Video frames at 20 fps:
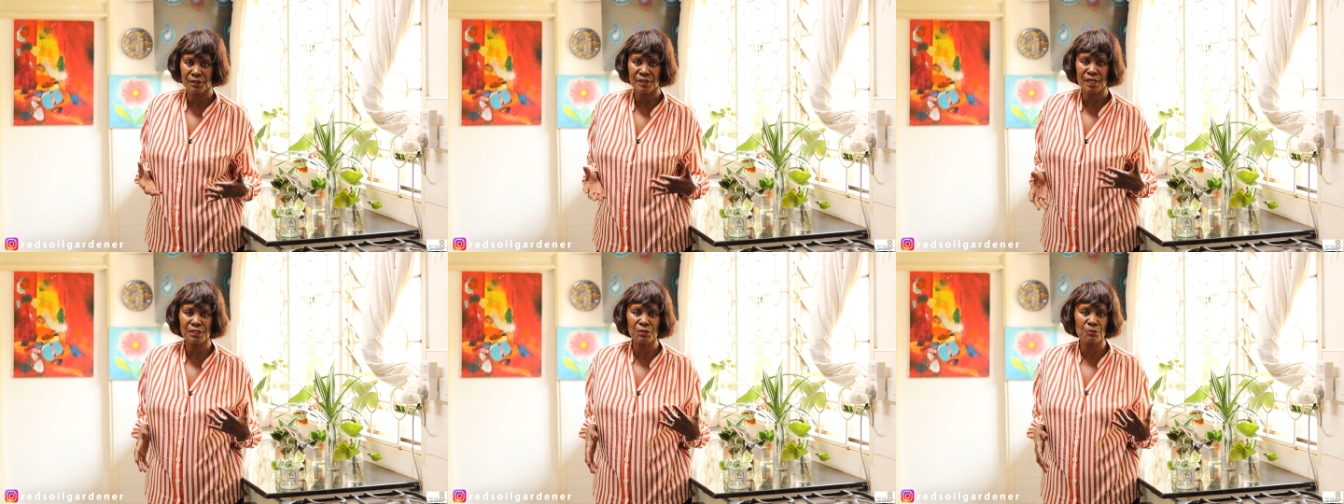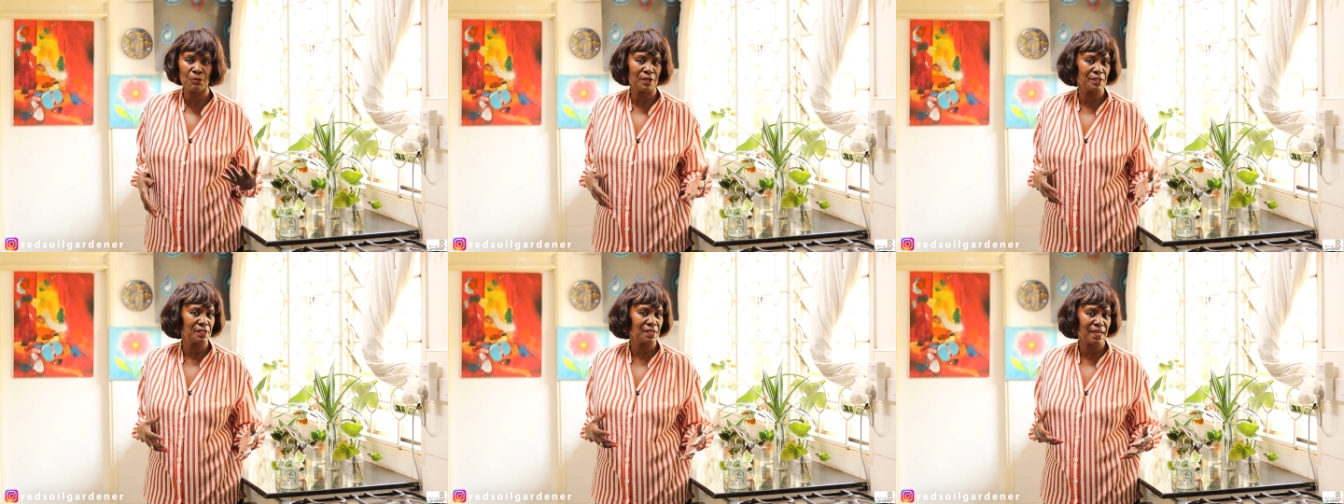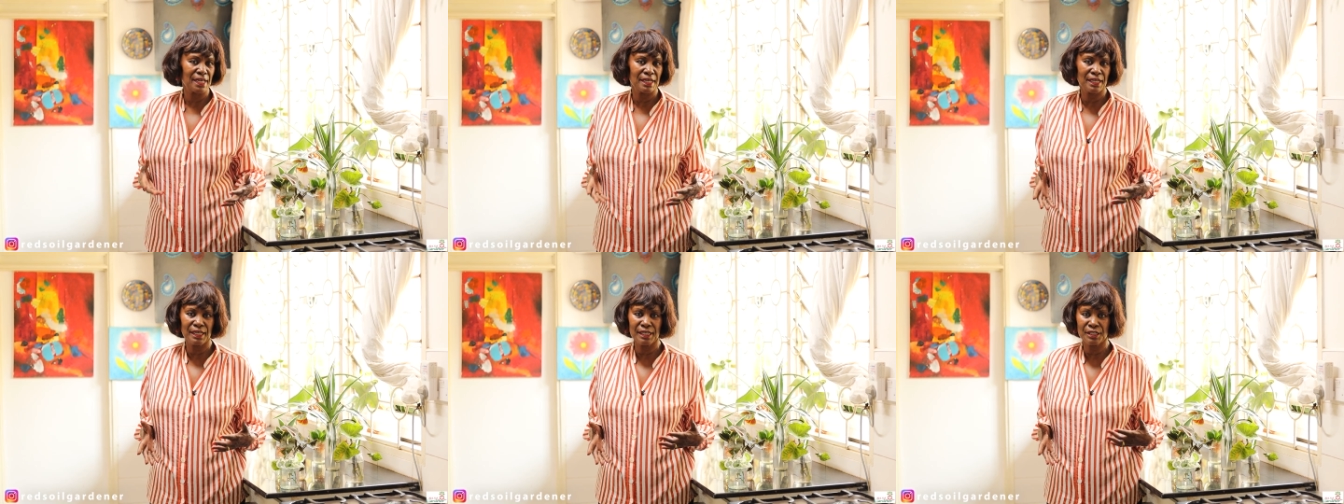That's where it's
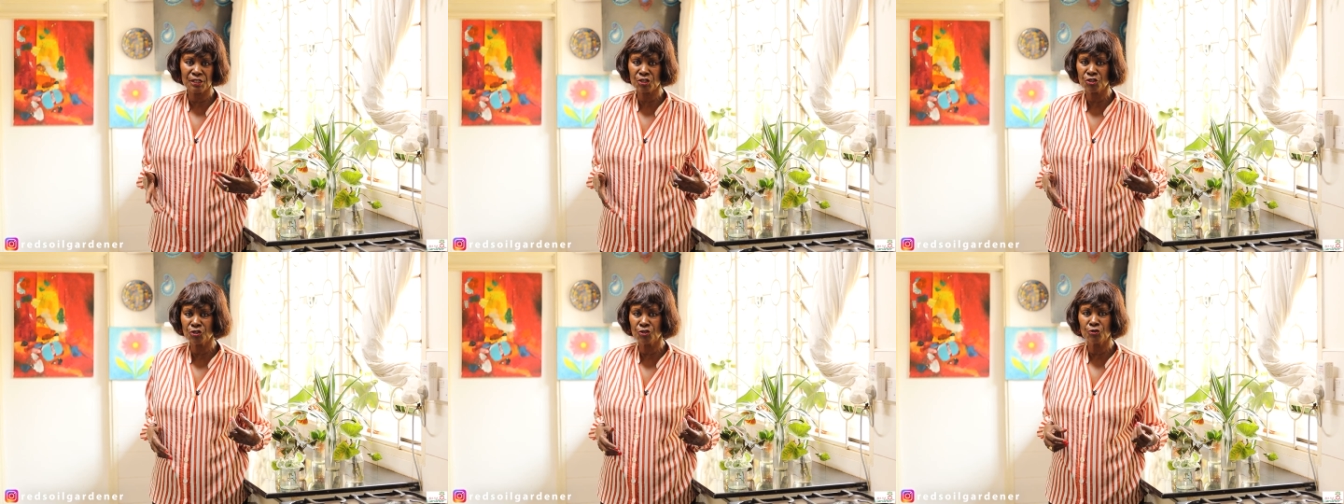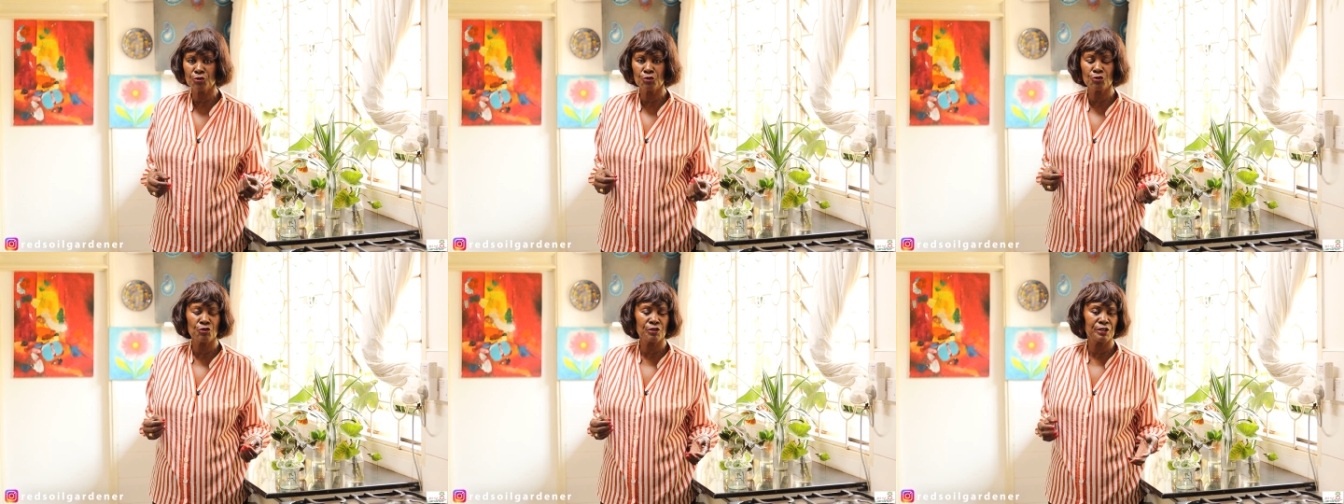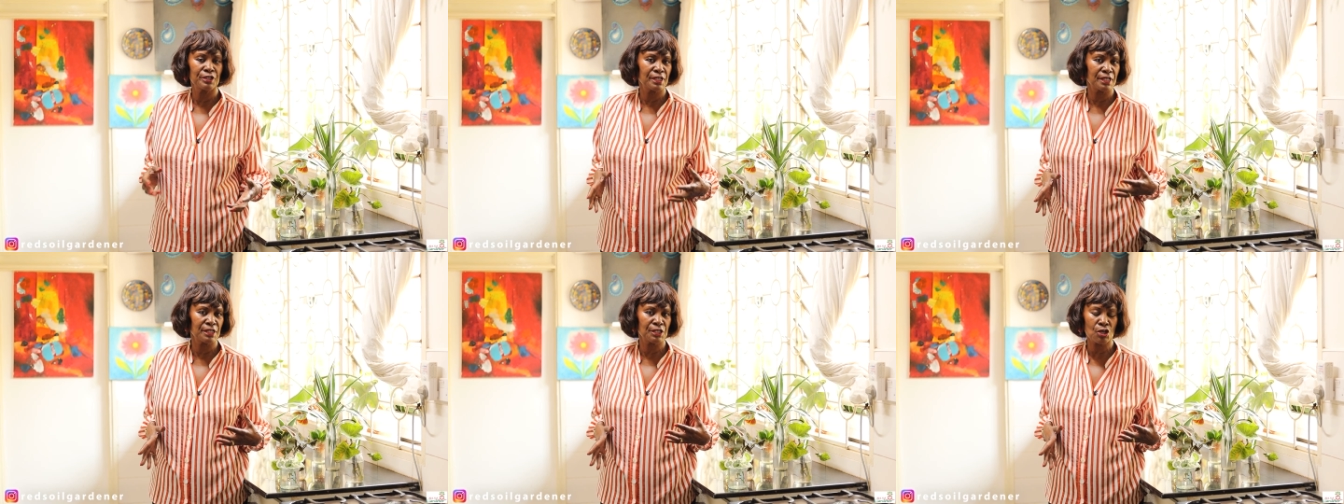getting its
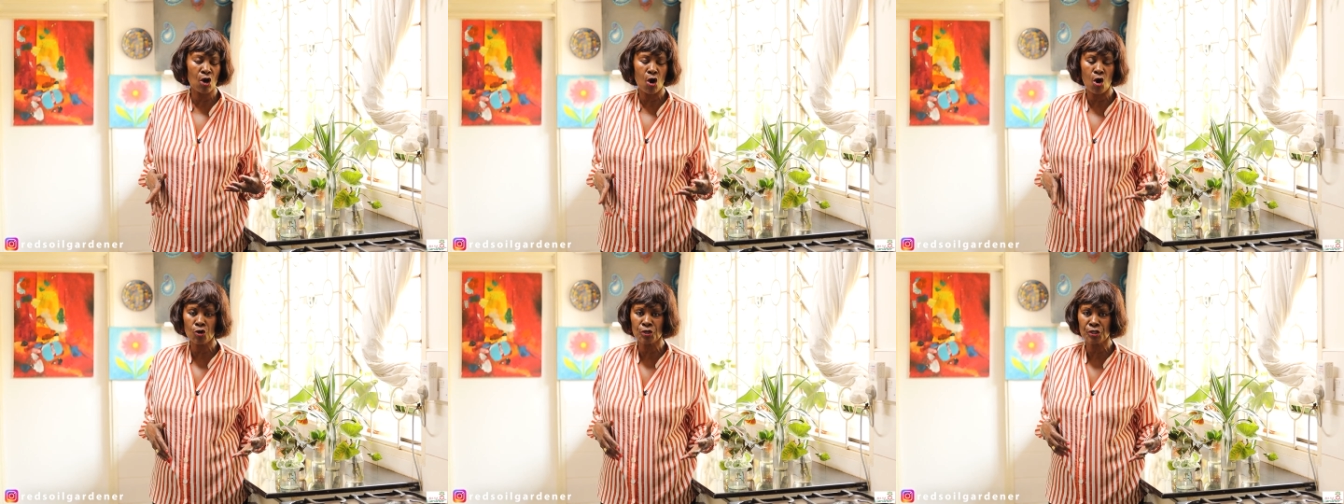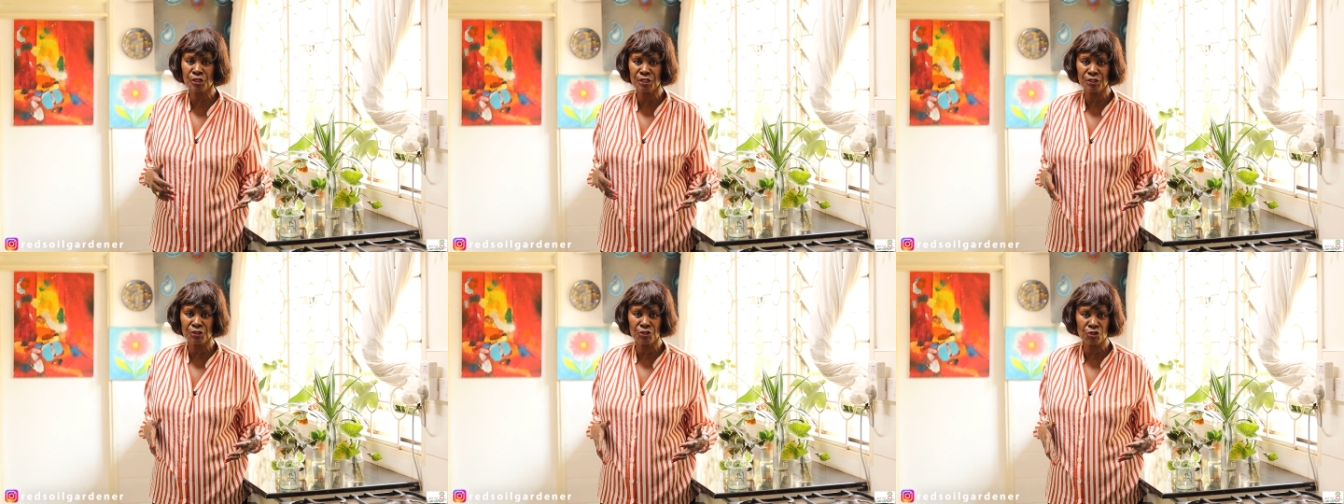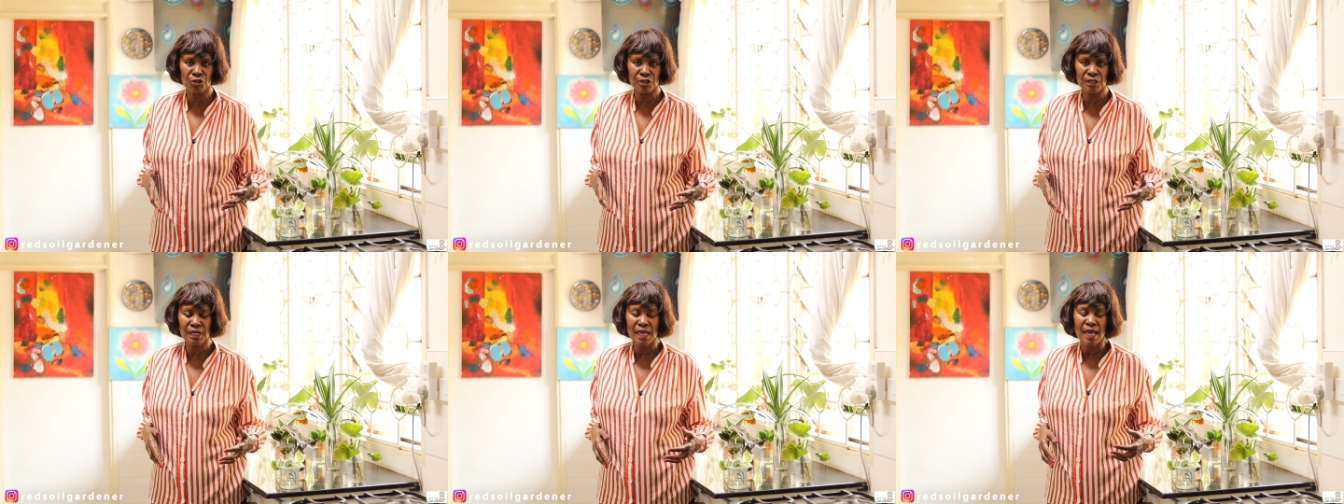nutrient, its
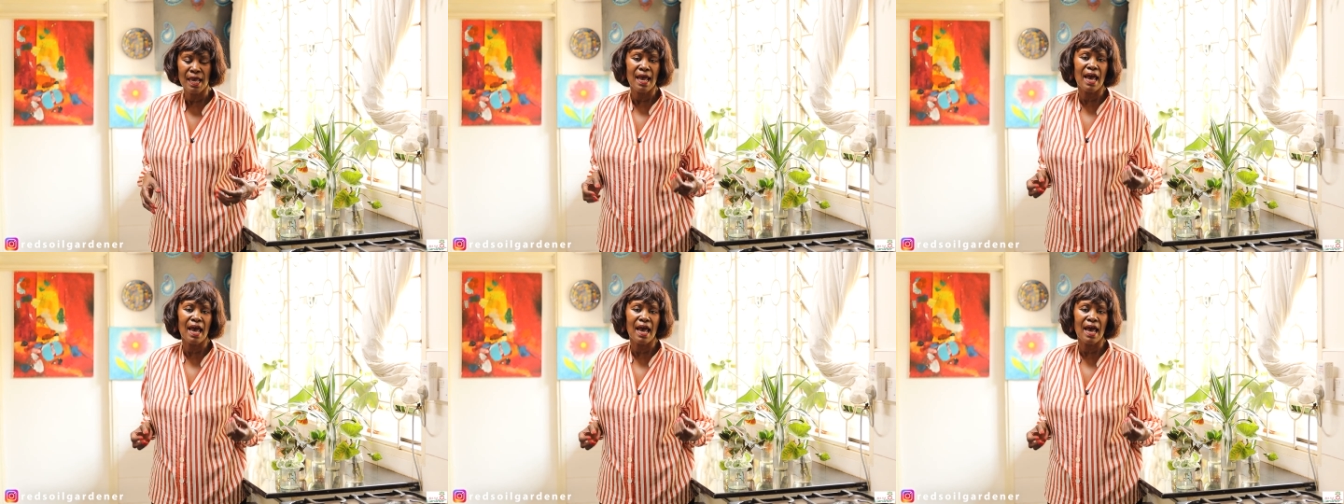oxygen,